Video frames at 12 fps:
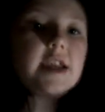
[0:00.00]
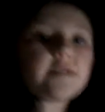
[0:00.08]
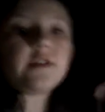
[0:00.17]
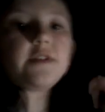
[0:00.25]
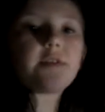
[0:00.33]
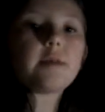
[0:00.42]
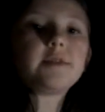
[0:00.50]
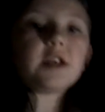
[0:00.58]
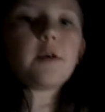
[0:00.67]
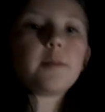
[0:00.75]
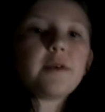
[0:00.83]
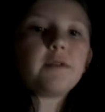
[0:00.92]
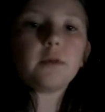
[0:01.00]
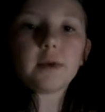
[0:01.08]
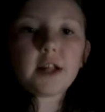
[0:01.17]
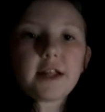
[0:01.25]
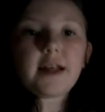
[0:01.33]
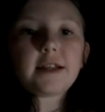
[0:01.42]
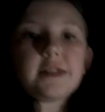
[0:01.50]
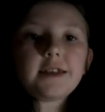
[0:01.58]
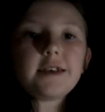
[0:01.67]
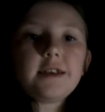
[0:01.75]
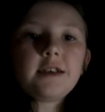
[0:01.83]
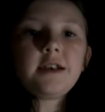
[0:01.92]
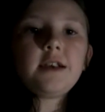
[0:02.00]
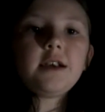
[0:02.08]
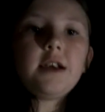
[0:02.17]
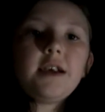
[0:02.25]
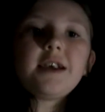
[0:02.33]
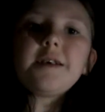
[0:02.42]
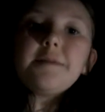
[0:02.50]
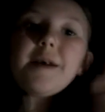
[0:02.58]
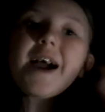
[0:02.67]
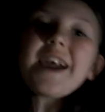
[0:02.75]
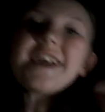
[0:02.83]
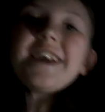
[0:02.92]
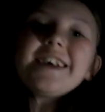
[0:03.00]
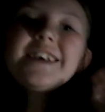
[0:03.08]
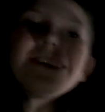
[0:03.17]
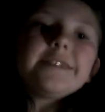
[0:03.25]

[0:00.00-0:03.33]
Give it a thumbs up if you really liked it. Bye!